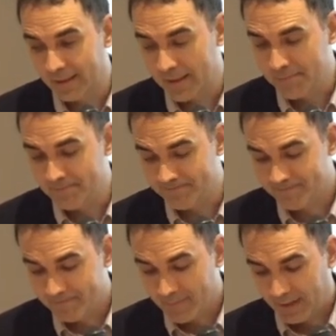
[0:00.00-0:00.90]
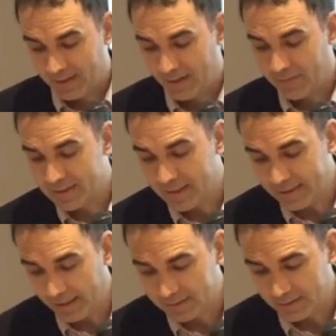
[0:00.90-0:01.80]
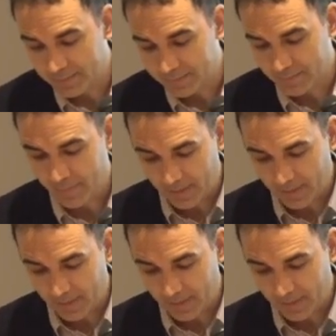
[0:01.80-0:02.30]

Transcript: Um, having said that, um,